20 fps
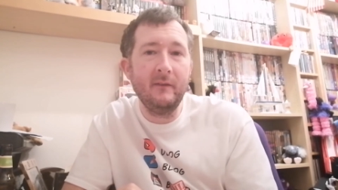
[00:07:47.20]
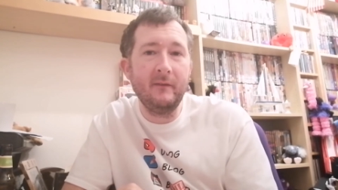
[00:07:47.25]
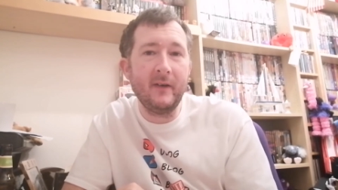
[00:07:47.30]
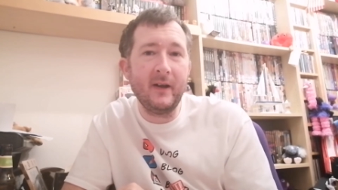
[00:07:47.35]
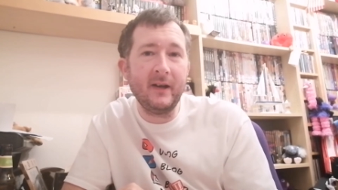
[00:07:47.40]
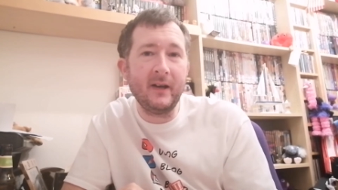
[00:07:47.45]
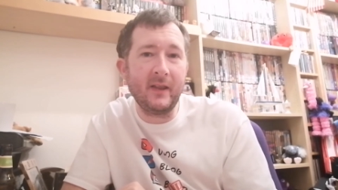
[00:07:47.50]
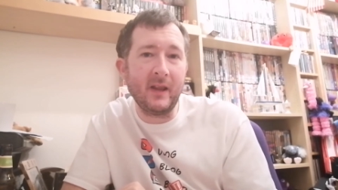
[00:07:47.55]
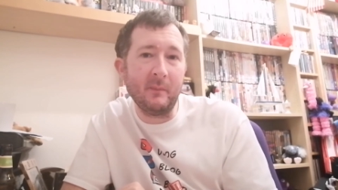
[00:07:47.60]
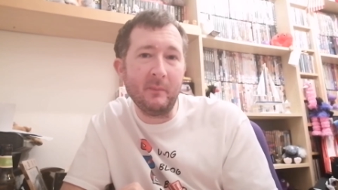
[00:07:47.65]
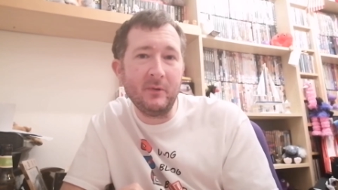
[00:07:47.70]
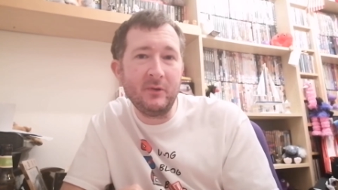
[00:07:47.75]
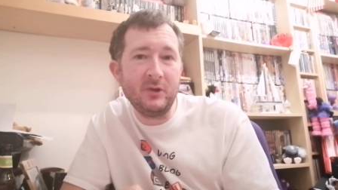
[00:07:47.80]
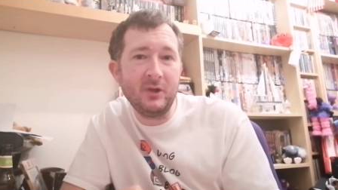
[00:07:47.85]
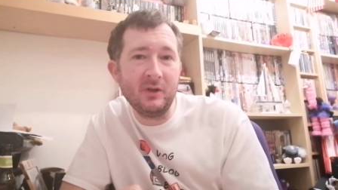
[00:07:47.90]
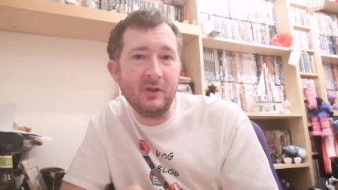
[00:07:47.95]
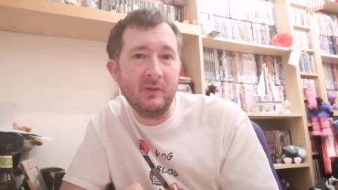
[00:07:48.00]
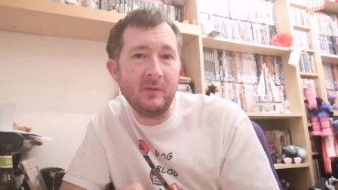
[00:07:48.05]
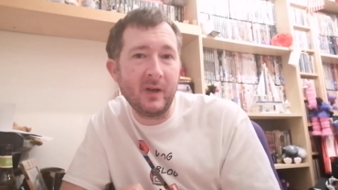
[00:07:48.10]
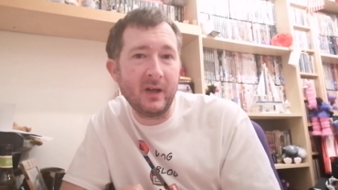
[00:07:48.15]
Found out that
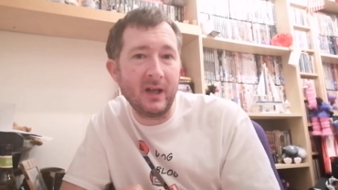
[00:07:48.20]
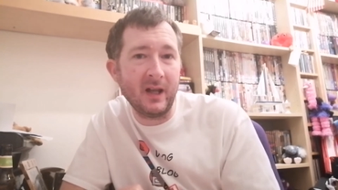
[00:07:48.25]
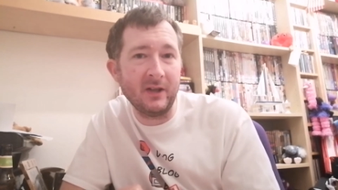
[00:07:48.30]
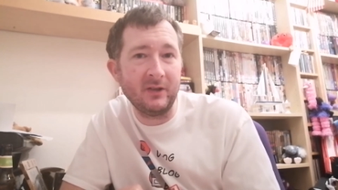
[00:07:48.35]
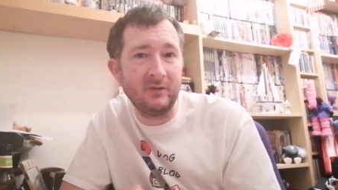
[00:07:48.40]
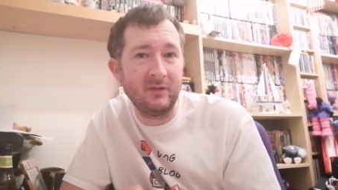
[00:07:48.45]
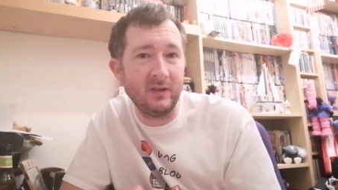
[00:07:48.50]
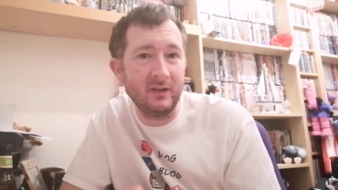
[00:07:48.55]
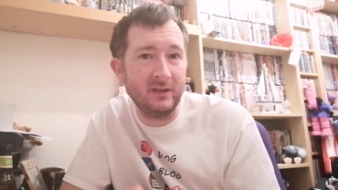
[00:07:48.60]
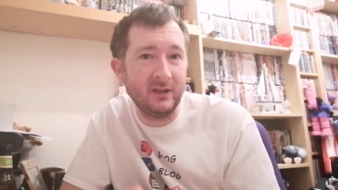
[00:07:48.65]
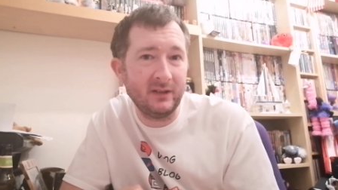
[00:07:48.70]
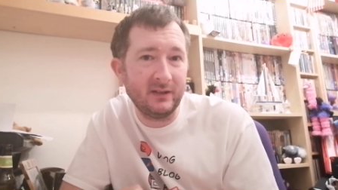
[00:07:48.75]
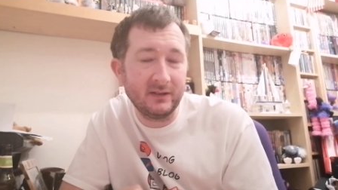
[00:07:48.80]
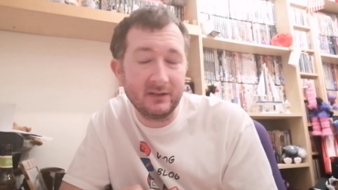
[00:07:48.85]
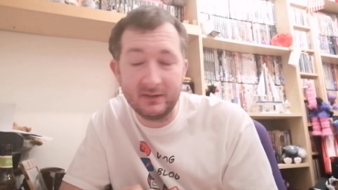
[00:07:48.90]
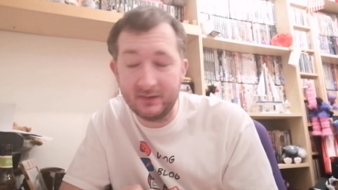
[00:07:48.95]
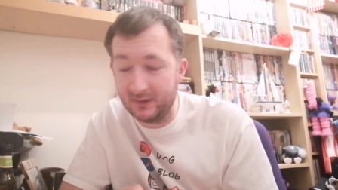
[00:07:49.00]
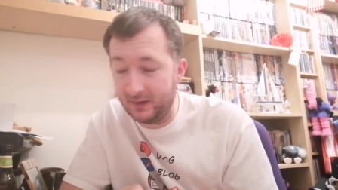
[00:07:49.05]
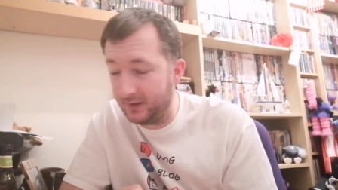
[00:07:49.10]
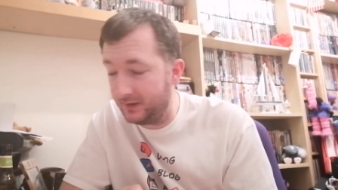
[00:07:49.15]
mature red Leicester
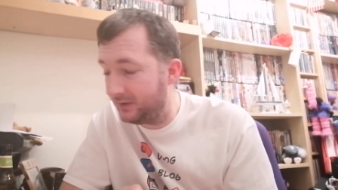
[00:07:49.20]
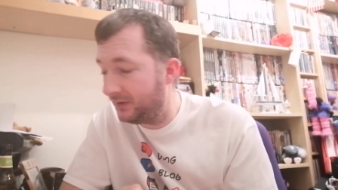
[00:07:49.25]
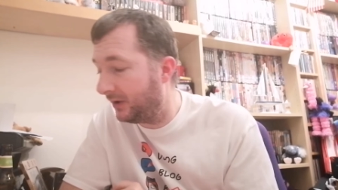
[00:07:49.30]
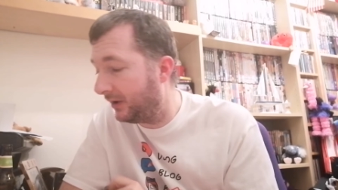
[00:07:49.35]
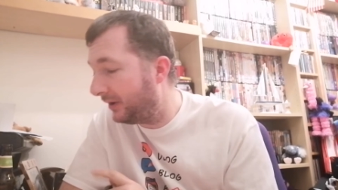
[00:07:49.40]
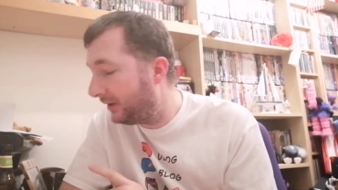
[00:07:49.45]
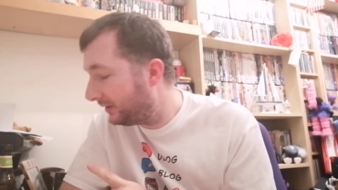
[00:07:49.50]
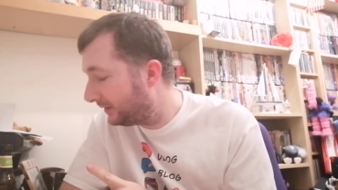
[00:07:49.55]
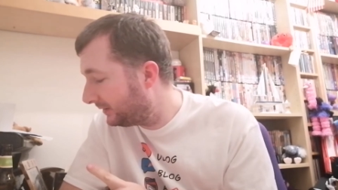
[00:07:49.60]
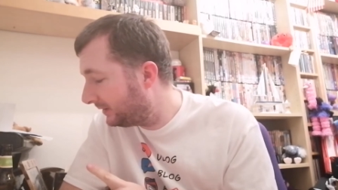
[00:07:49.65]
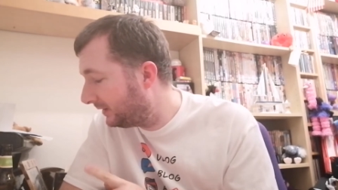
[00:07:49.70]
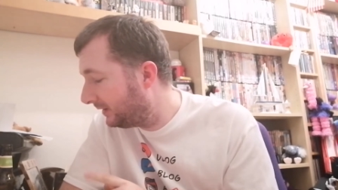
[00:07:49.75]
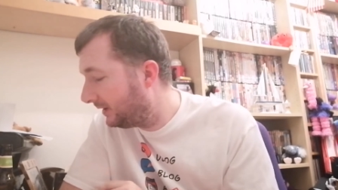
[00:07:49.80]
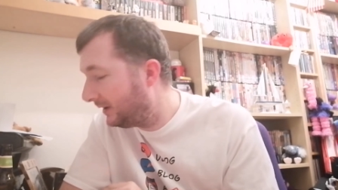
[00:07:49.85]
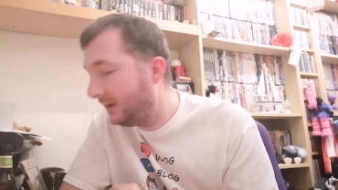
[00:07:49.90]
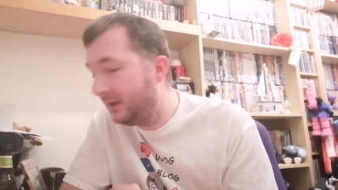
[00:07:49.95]
exists, and it's nice.